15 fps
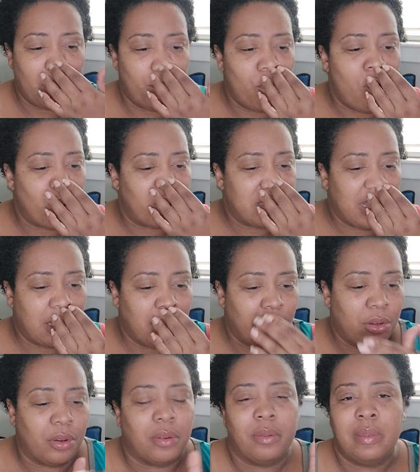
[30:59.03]
Mark was like,
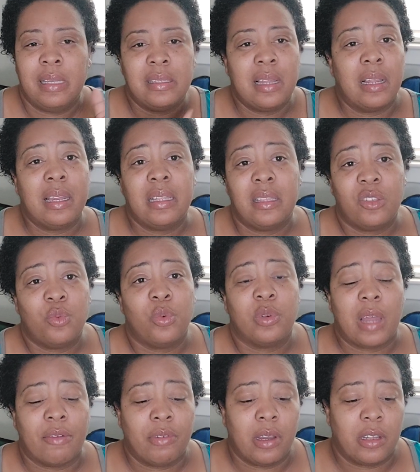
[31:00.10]
look, girl, let's not let this
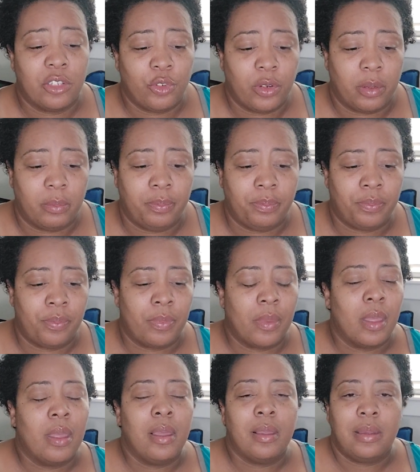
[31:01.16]
ruin our fucking trip.
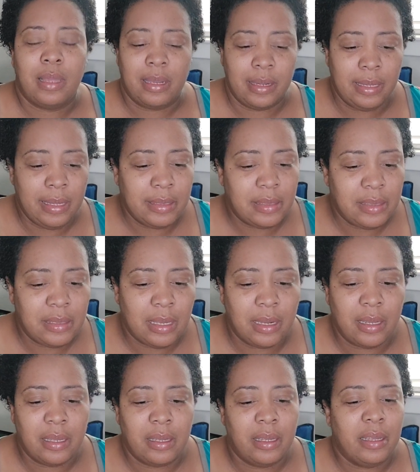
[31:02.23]
Let Lindsay
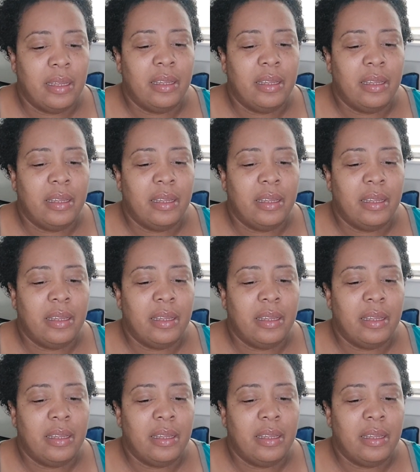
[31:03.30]
tell it.